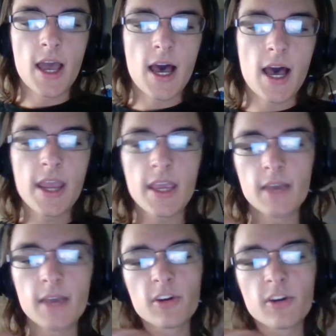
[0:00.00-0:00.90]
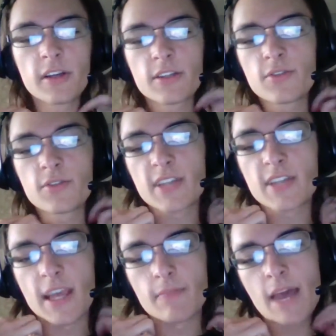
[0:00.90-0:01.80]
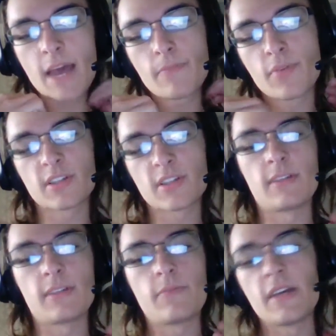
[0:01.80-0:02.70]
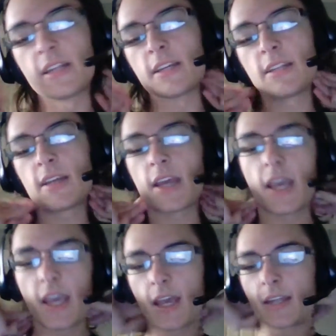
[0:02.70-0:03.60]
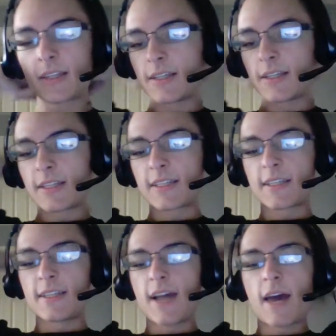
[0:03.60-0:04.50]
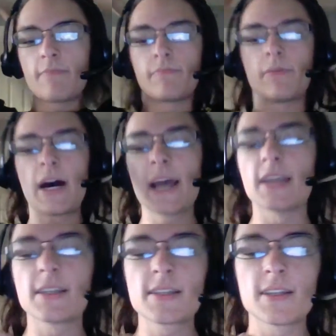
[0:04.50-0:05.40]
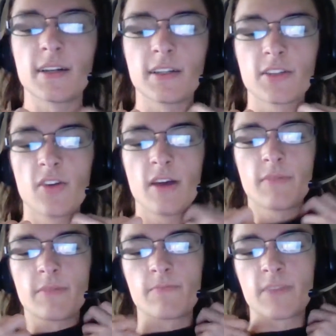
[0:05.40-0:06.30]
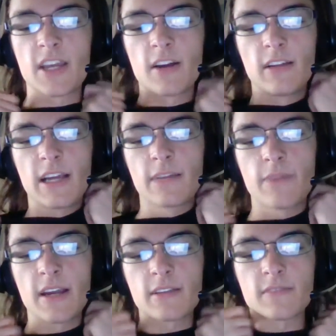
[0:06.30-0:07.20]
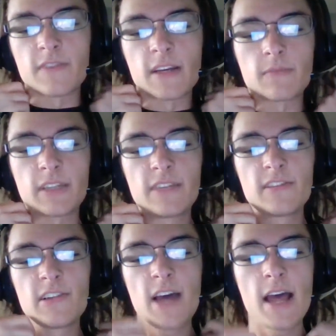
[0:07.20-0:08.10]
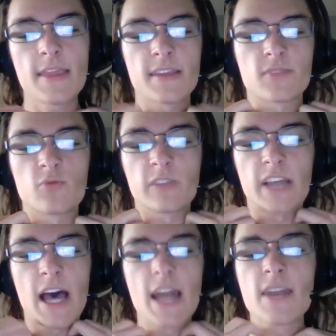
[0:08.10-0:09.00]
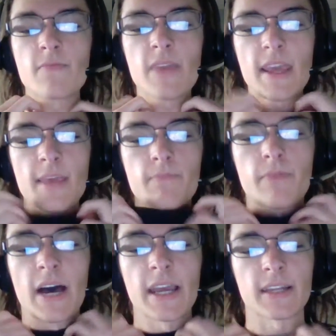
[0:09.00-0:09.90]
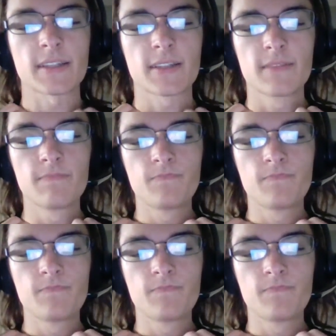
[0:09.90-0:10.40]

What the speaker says: I am going to say my personal opinion, and this is not biased, although I'm a Carolina Panther fan. Believe it or not, this will not be biased.